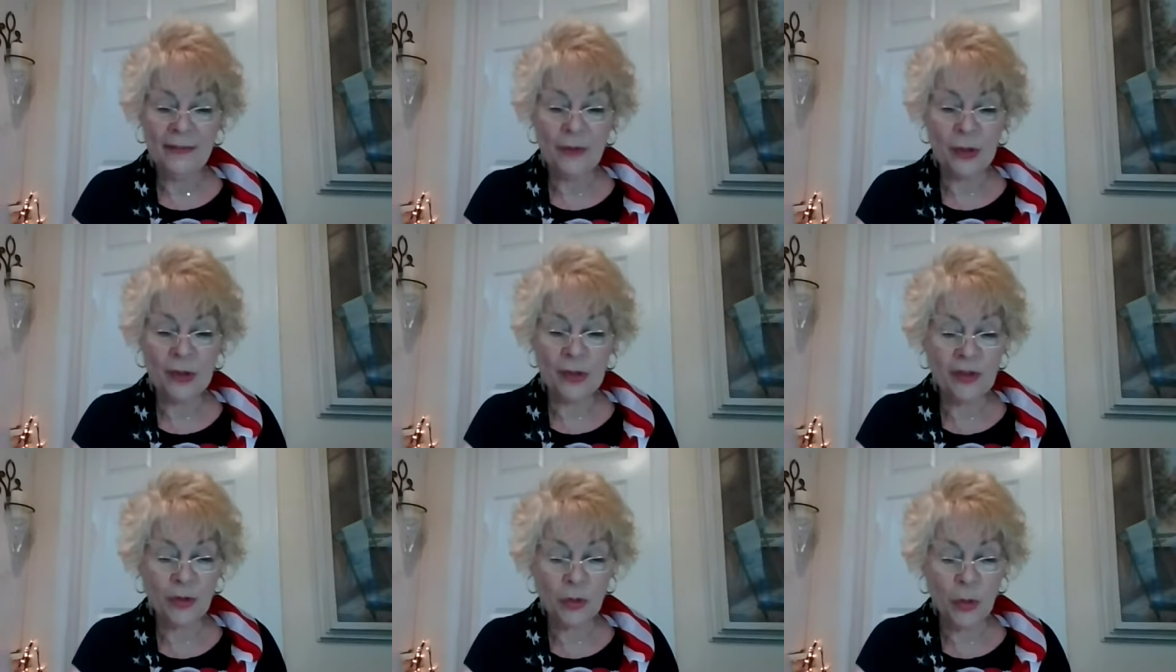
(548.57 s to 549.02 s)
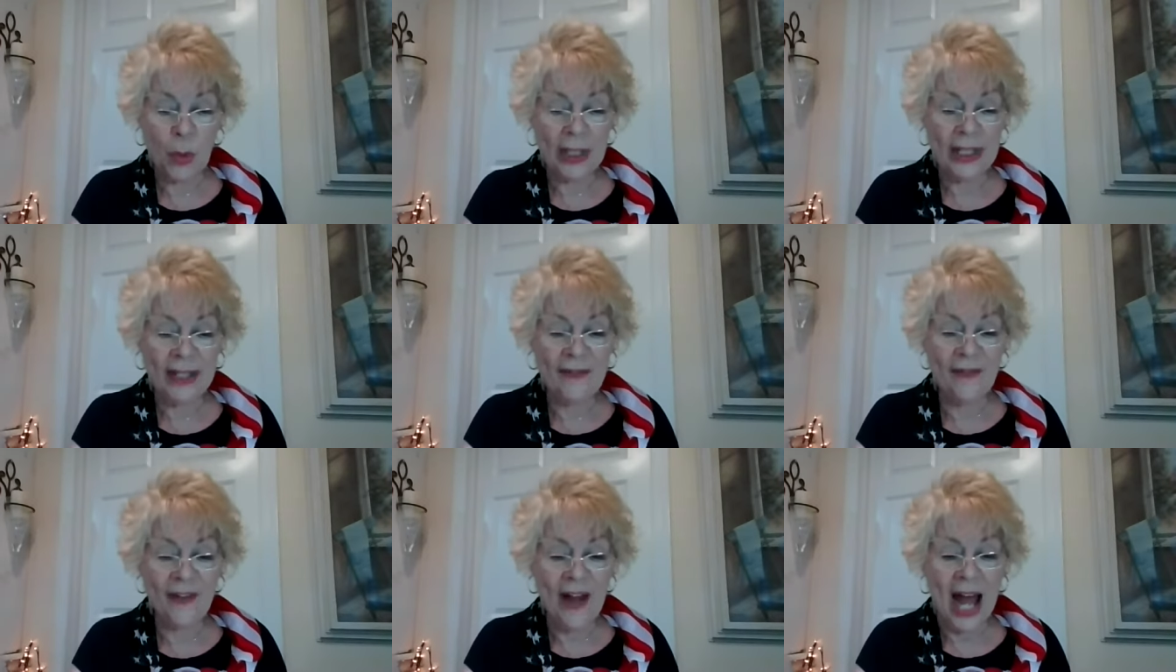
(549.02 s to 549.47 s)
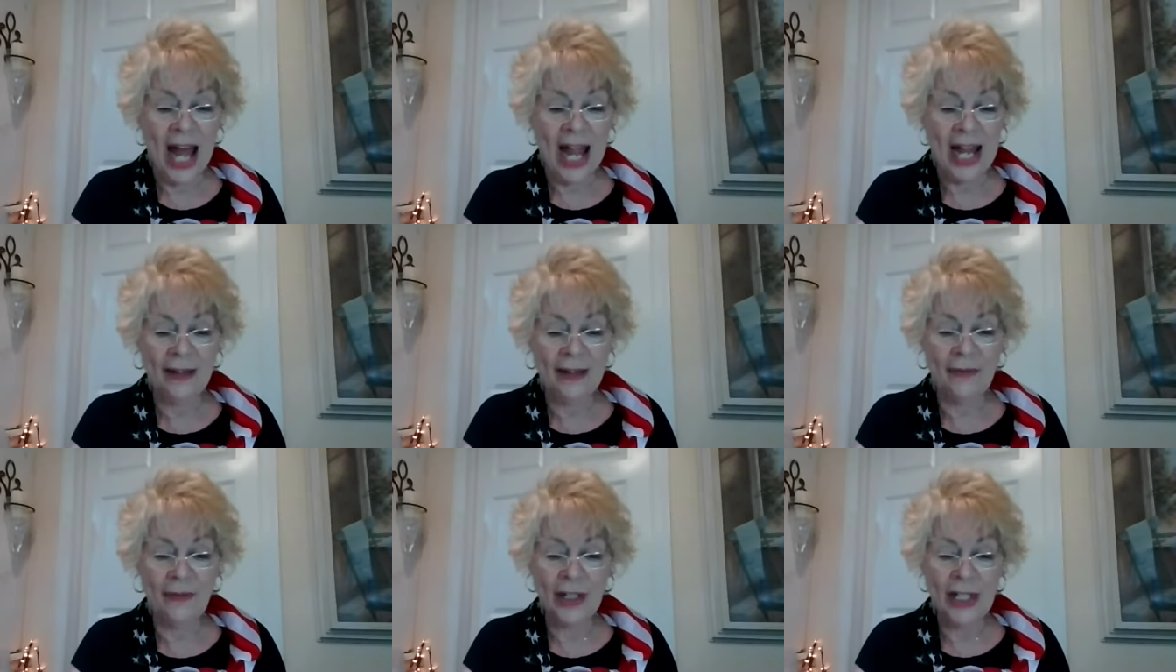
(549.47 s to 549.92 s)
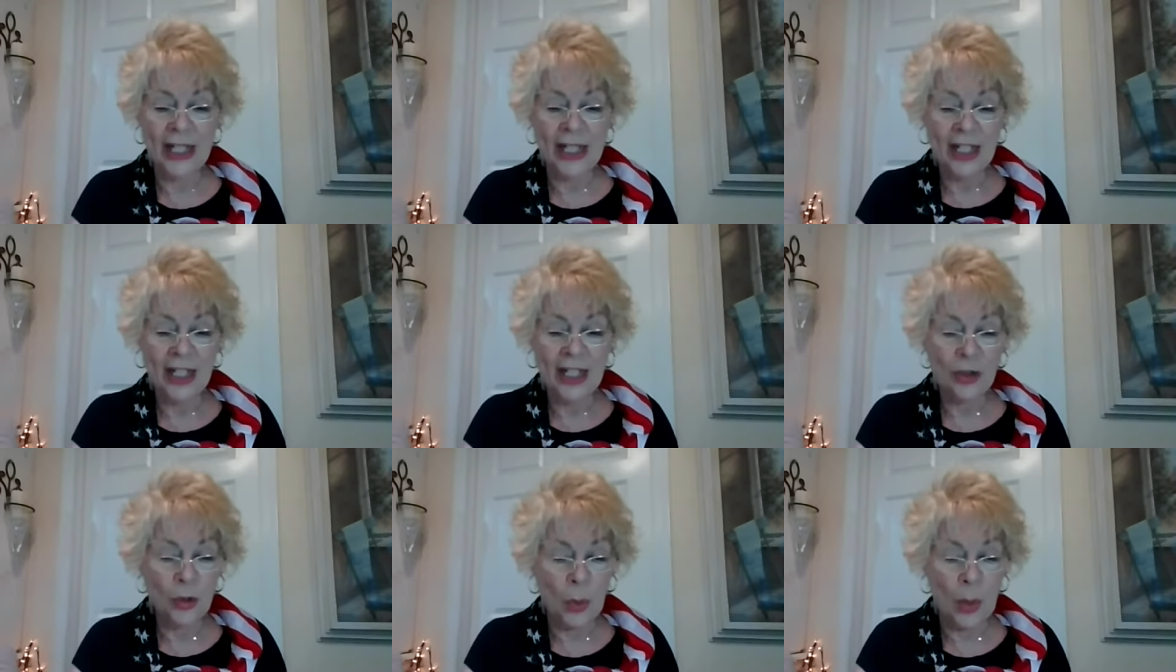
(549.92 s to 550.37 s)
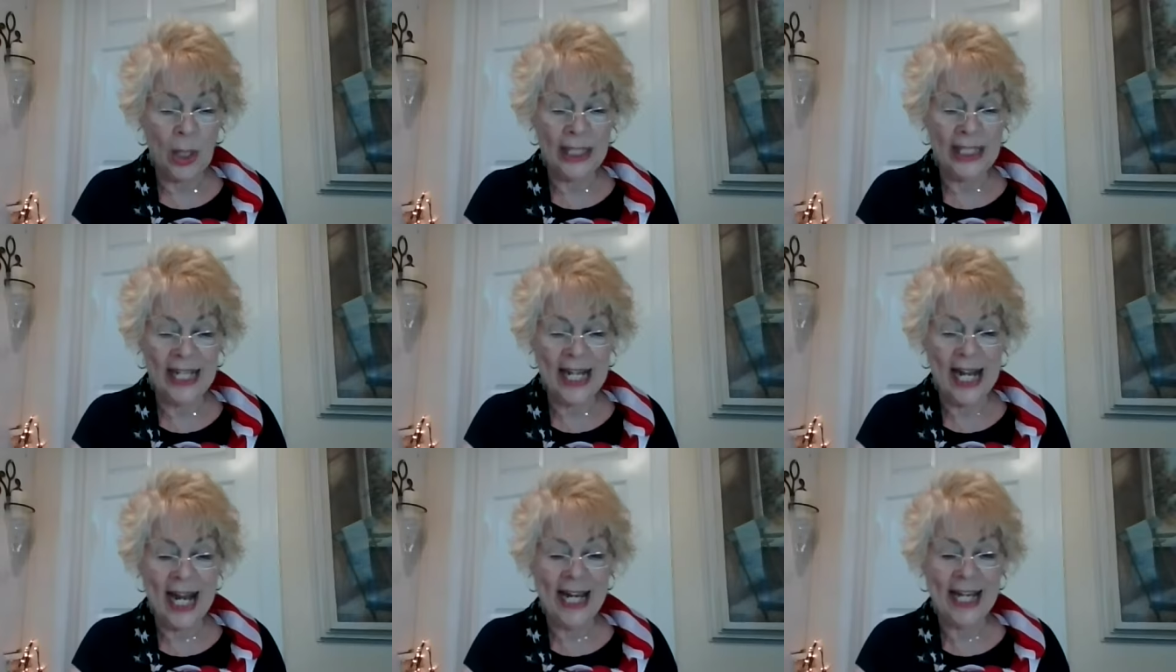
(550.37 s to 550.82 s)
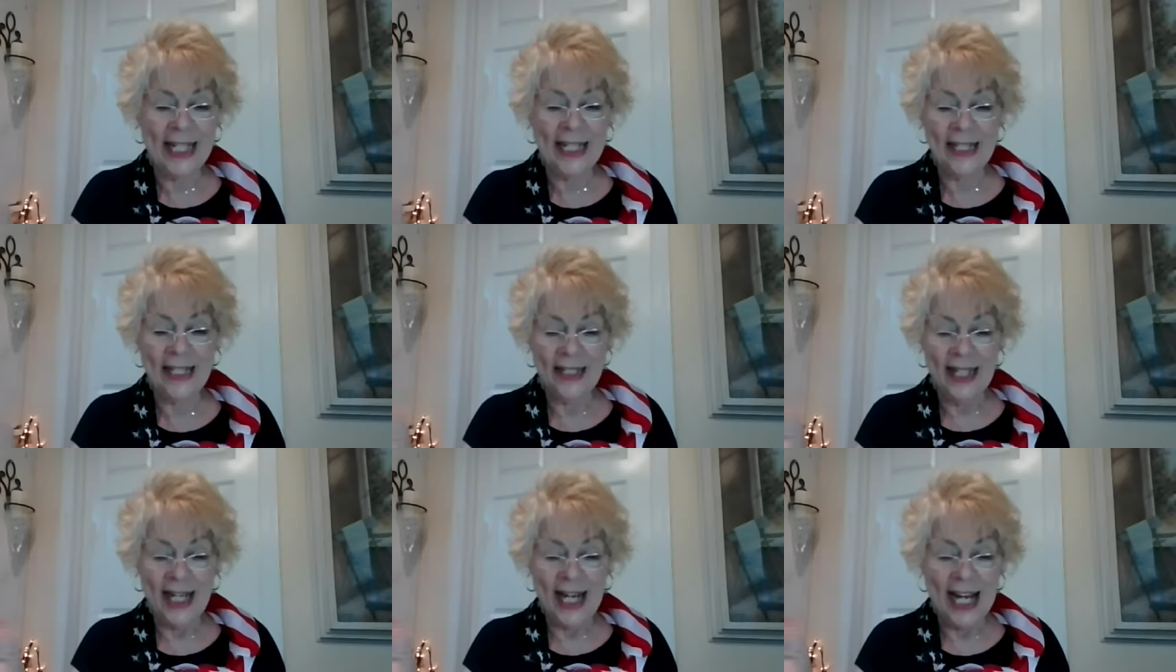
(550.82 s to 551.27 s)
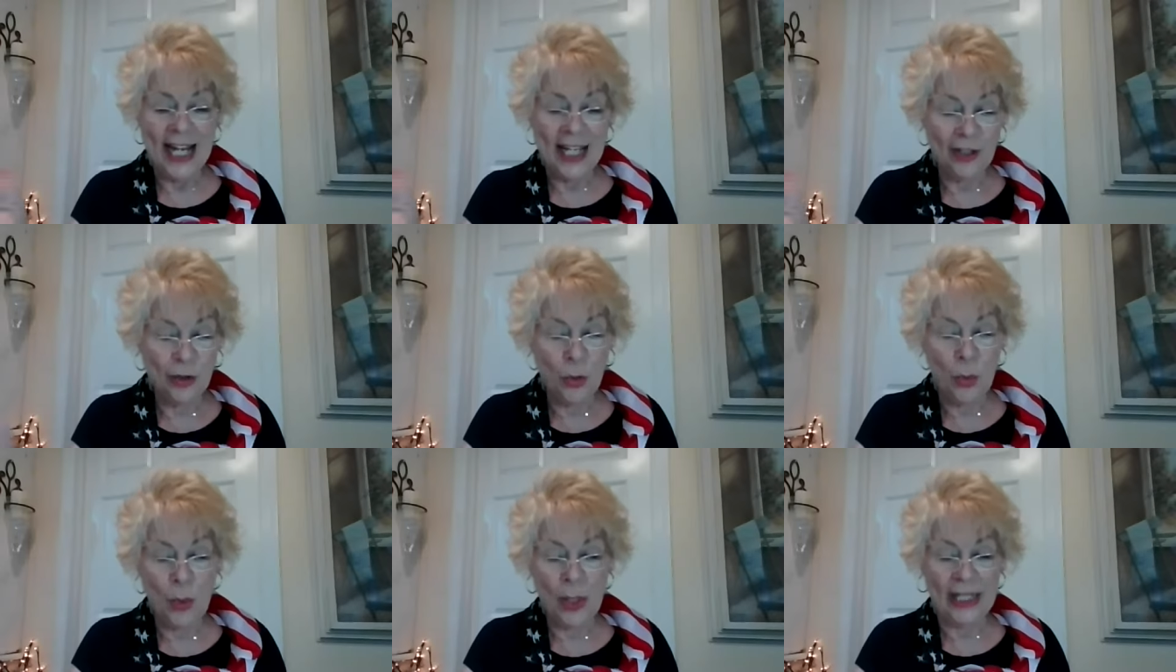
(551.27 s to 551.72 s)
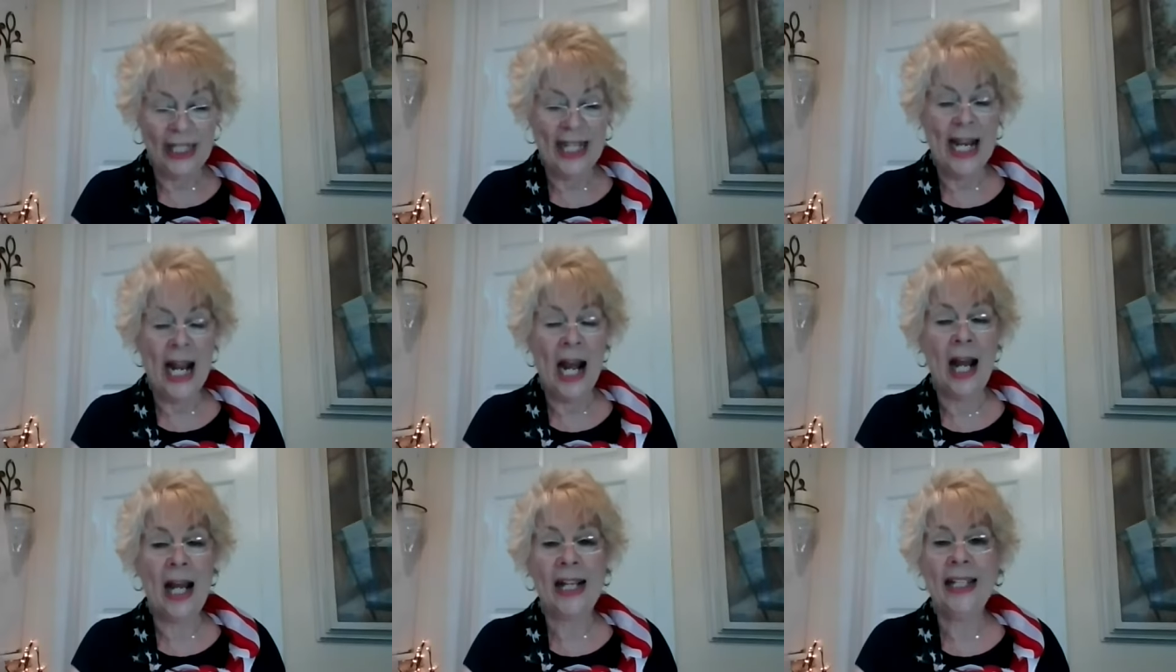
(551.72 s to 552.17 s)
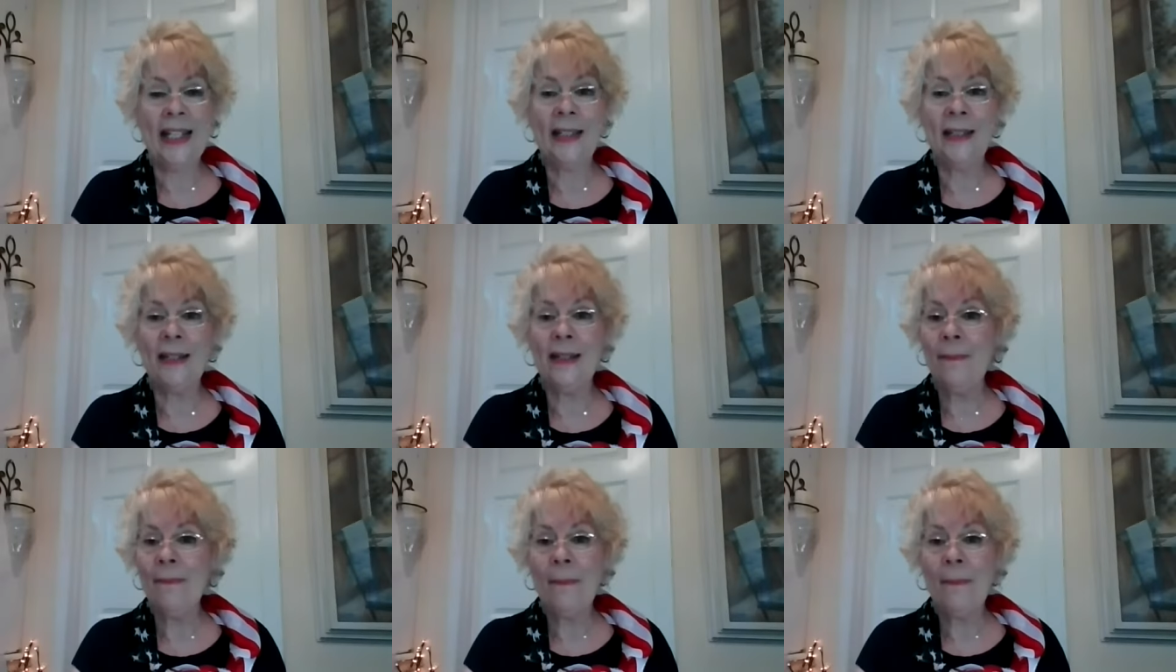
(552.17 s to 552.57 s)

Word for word: verse 25, 28, and 29.